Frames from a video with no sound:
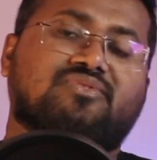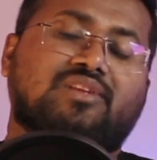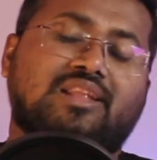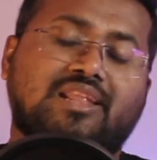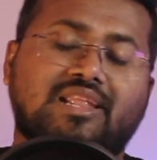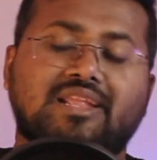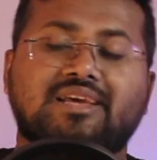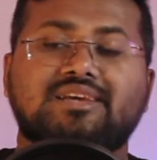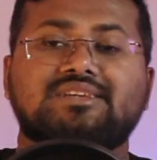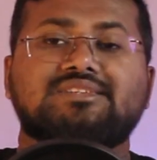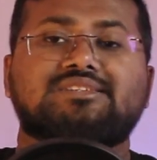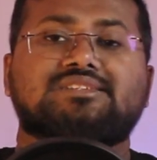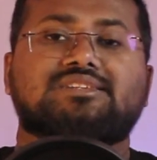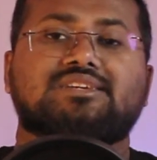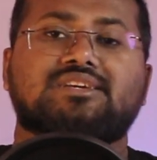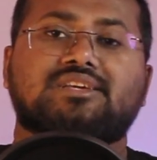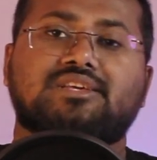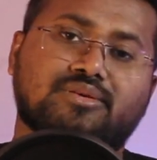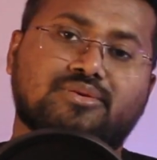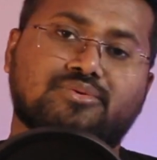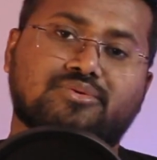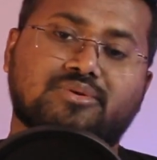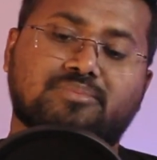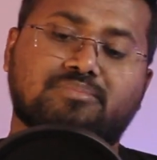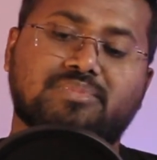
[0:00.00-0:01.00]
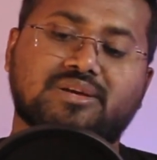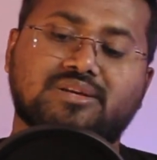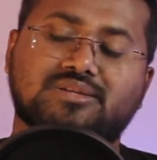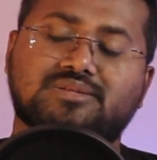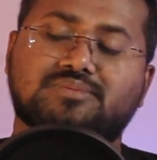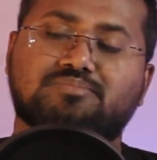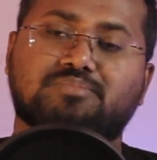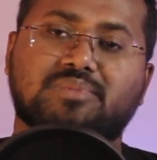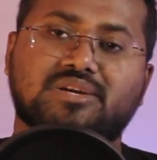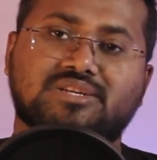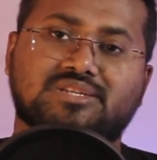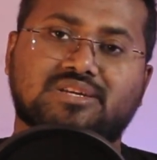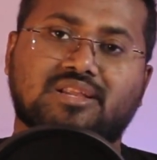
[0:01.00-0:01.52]
list you'd be
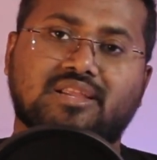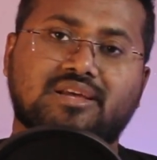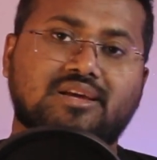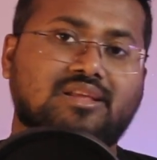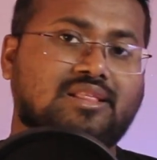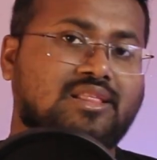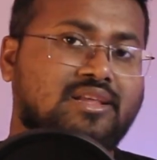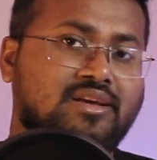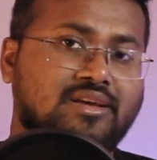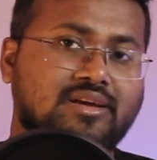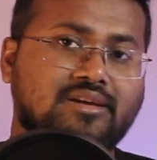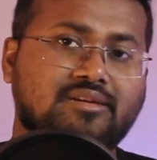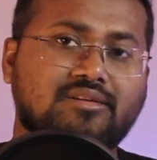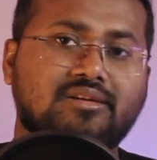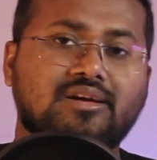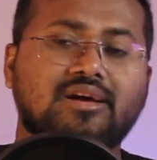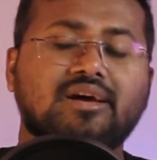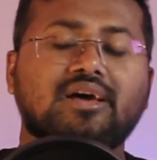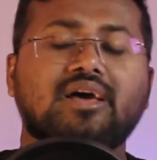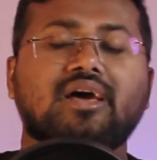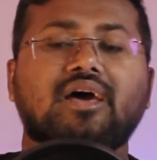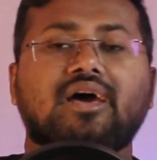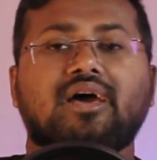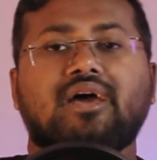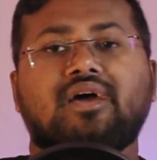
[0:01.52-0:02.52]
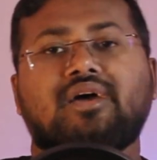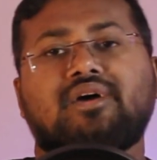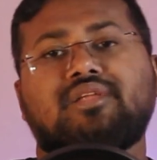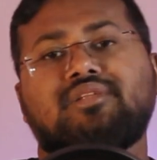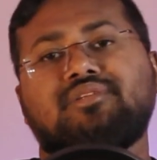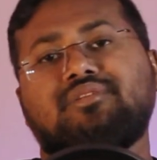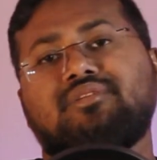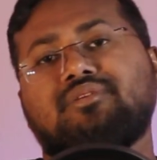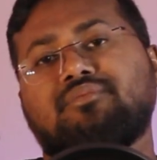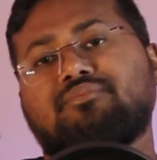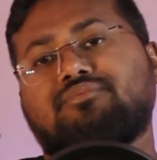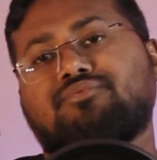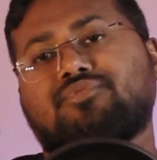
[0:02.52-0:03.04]
especially clear,
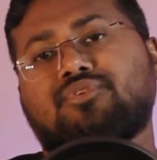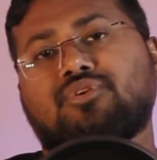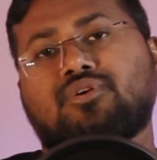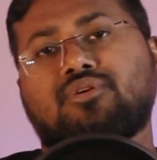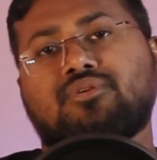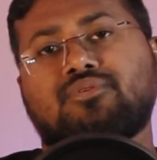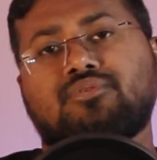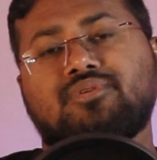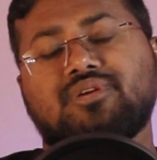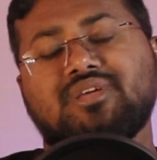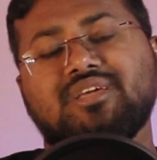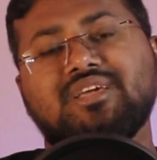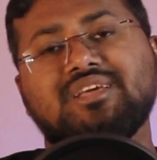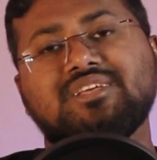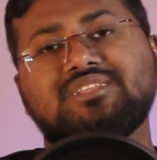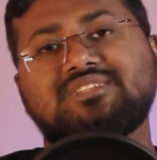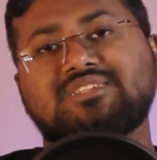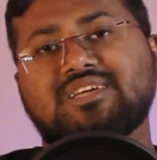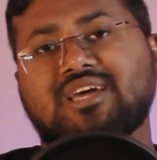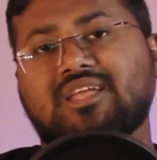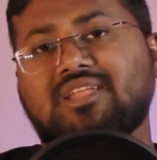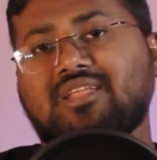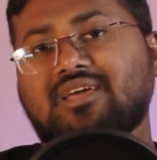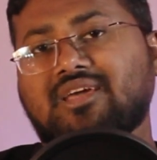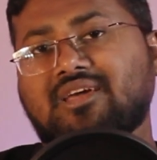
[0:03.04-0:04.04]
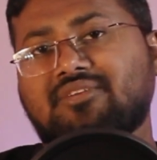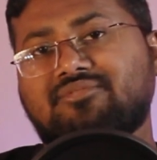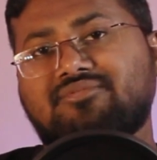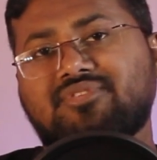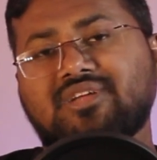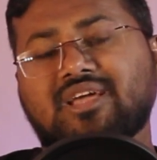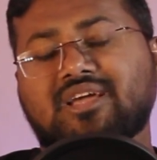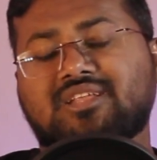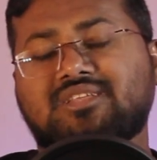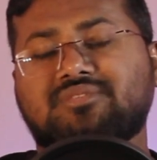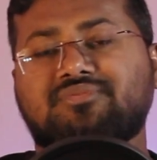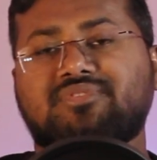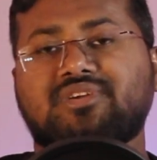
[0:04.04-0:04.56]
and for each and every
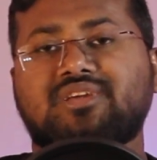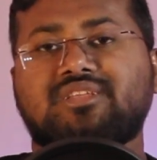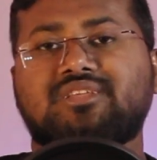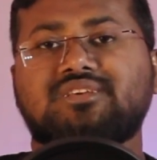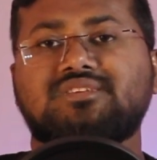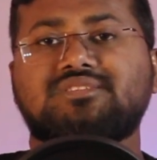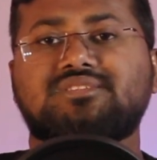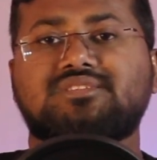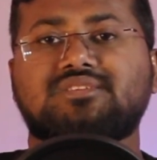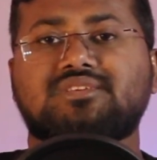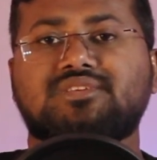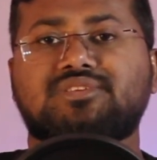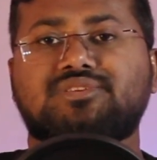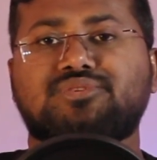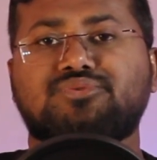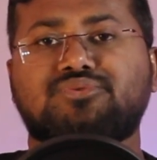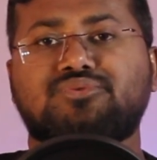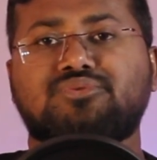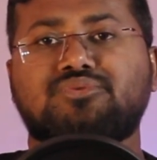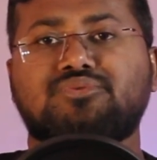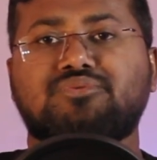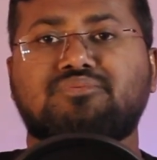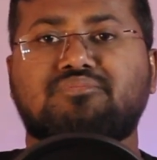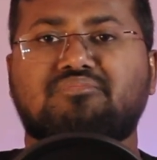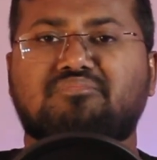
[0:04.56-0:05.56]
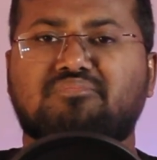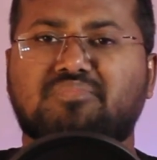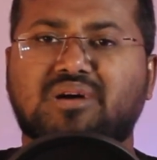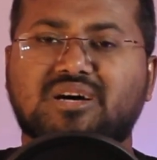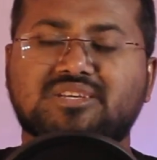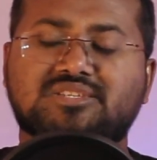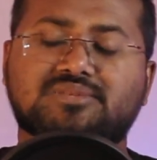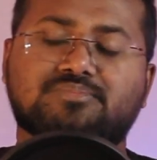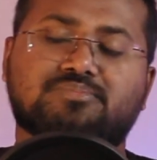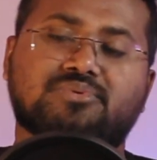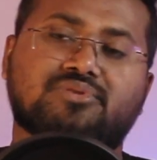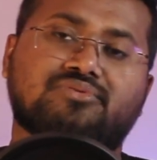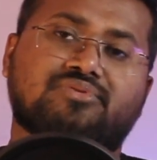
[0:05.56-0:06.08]
activities you
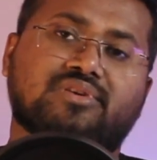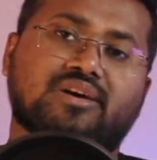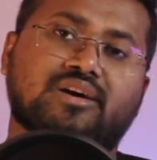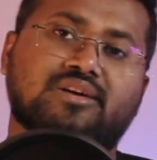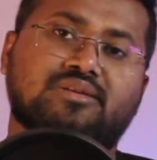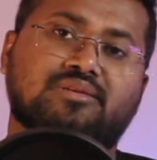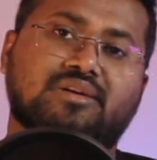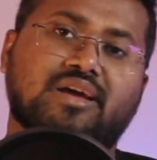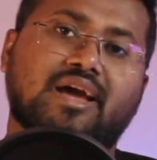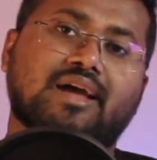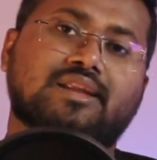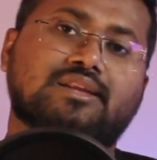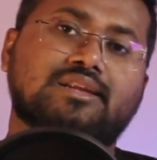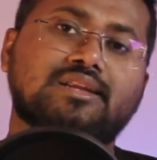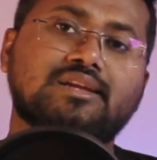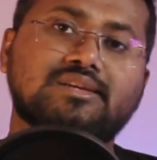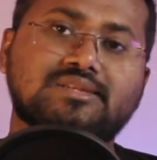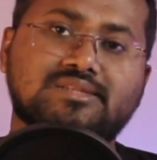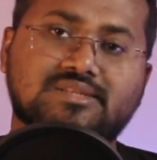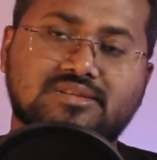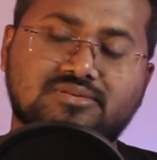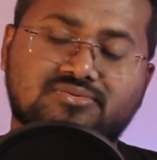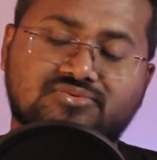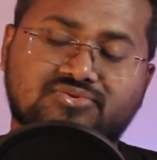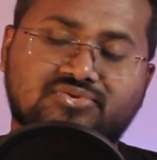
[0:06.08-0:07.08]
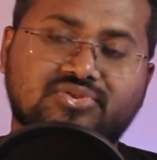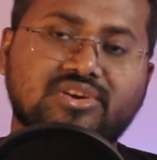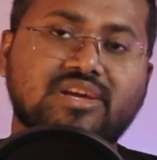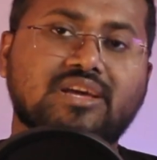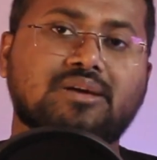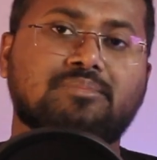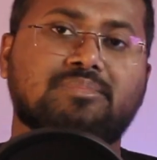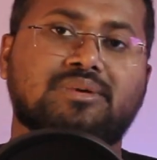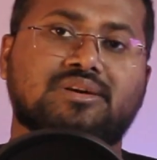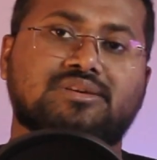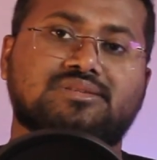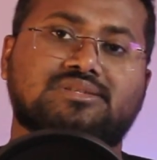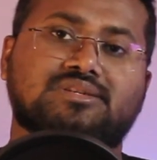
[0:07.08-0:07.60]
must provide at least 3
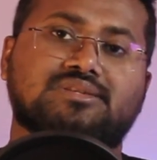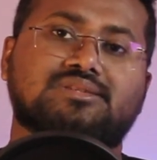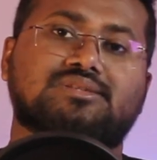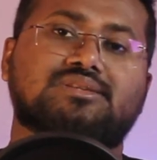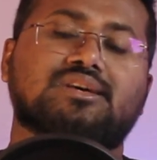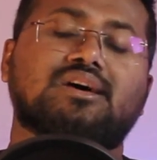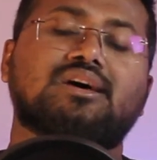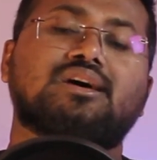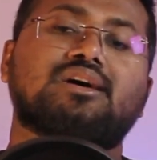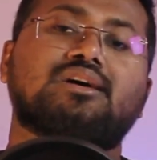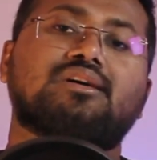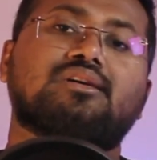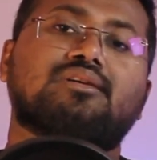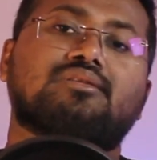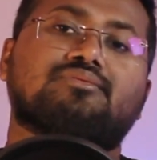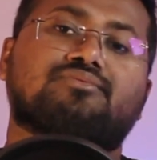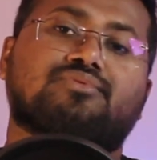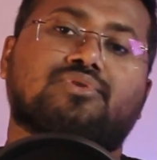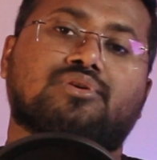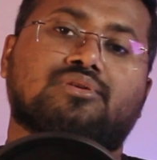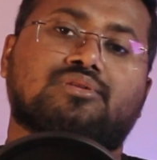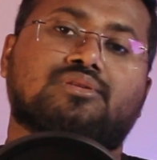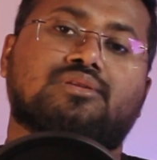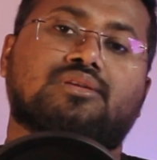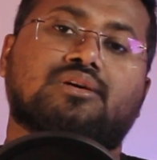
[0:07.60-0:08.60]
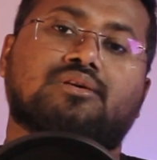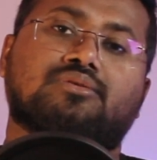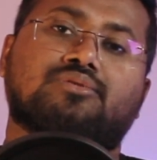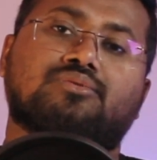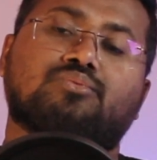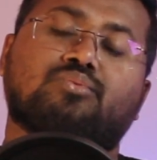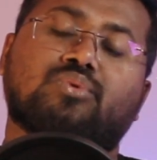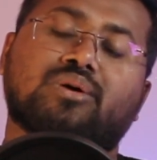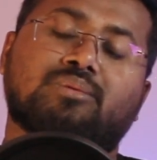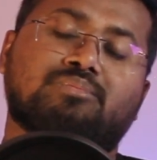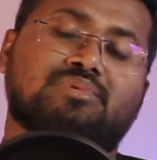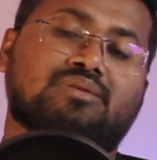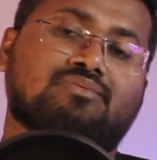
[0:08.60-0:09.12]
images for the
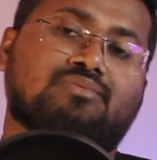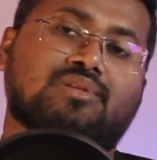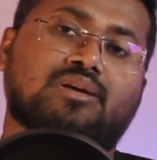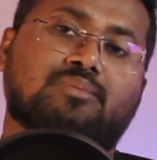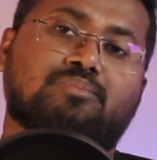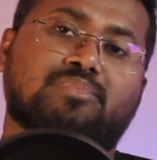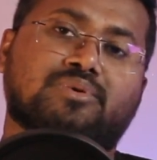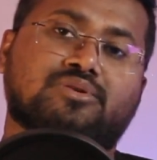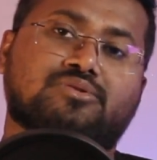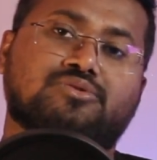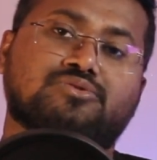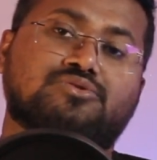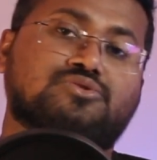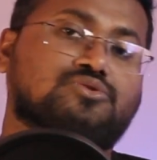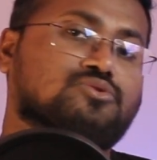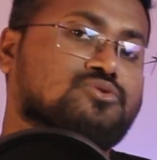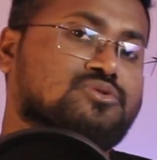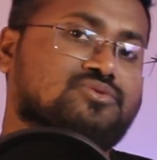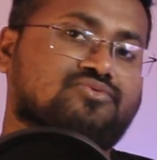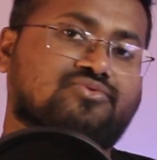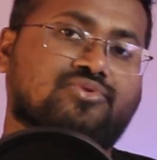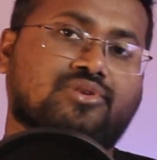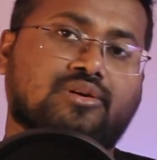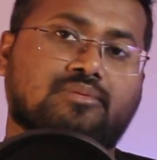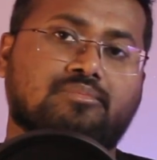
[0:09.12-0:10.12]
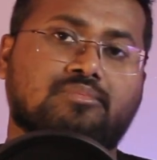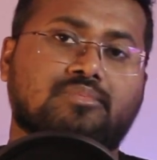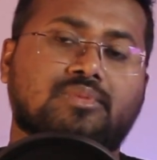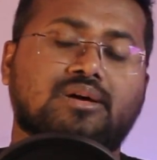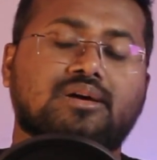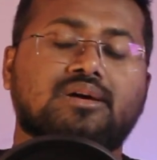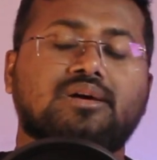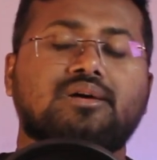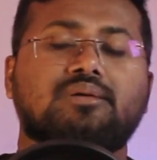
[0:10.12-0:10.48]
web developer to choose from,